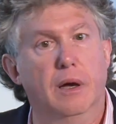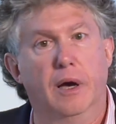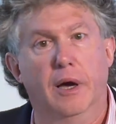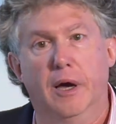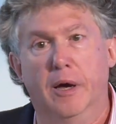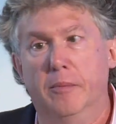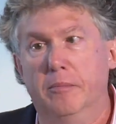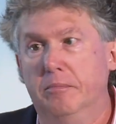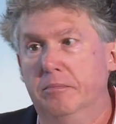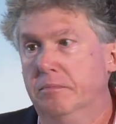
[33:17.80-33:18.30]

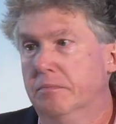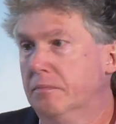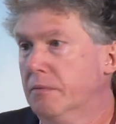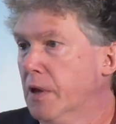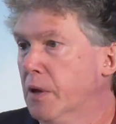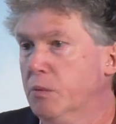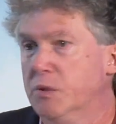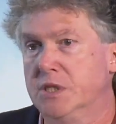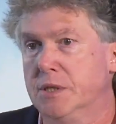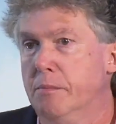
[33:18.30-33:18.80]

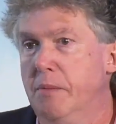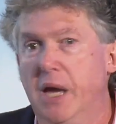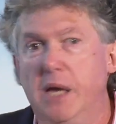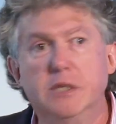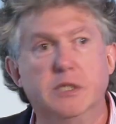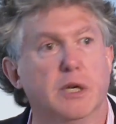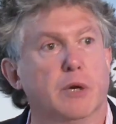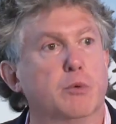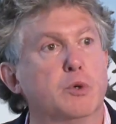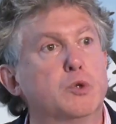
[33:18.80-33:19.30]
It was
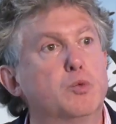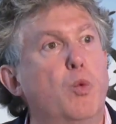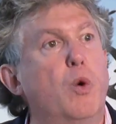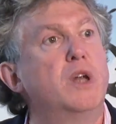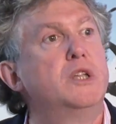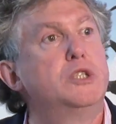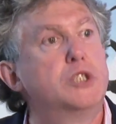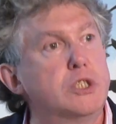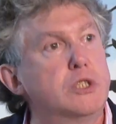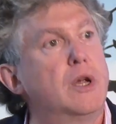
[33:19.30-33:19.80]
amazing. It was
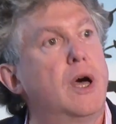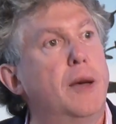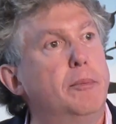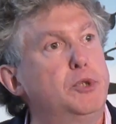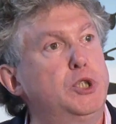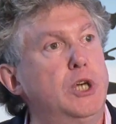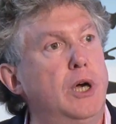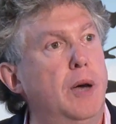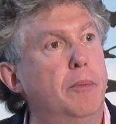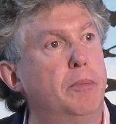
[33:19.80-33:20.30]

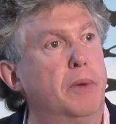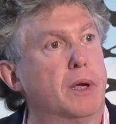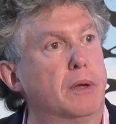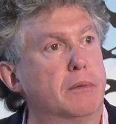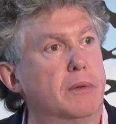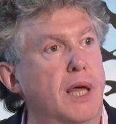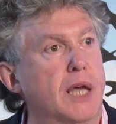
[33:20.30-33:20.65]
one-stop shopping.